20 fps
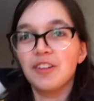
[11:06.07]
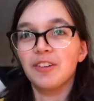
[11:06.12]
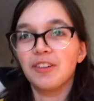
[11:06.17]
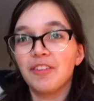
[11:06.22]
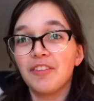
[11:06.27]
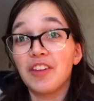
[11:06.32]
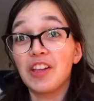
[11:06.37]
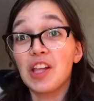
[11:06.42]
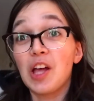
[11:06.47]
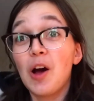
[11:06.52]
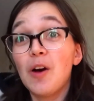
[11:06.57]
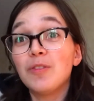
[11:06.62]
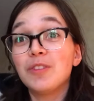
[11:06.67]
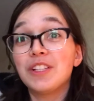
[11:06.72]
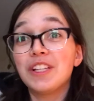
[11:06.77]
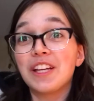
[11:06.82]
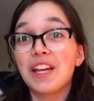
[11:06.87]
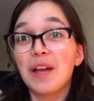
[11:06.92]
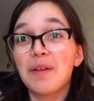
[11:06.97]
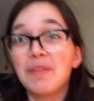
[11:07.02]
confused. Oh, she
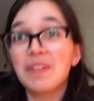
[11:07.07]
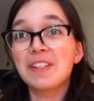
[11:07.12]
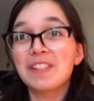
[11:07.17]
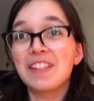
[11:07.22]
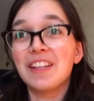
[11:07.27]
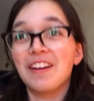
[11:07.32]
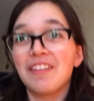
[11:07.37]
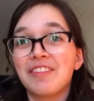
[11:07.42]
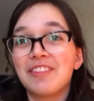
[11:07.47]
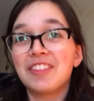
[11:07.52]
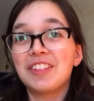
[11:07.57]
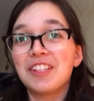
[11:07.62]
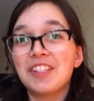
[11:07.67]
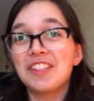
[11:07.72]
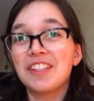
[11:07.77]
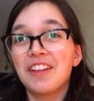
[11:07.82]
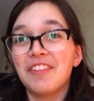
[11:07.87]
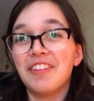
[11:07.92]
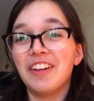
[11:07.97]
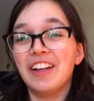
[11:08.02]
came and sniffed. She's
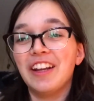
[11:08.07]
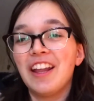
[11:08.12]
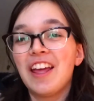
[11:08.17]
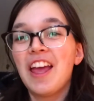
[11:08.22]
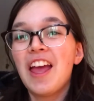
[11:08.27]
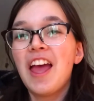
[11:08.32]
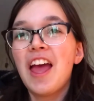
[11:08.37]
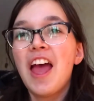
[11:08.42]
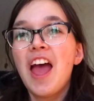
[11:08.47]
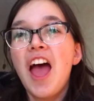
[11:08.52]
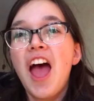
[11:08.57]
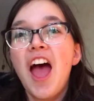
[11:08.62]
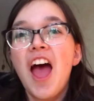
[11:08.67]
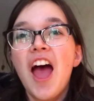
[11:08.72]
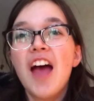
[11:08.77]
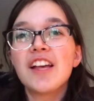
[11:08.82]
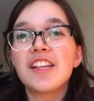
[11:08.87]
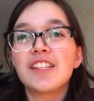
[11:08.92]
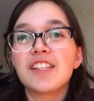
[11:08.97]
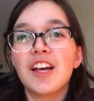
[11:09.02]
sniffing.
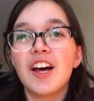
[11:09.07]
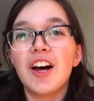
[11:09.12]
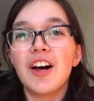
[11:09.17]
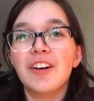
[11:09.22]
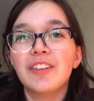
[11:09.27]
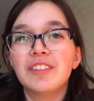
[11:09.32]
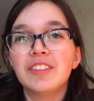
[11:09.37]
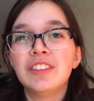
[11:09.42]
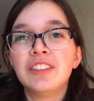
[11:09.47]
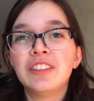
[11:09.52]
So,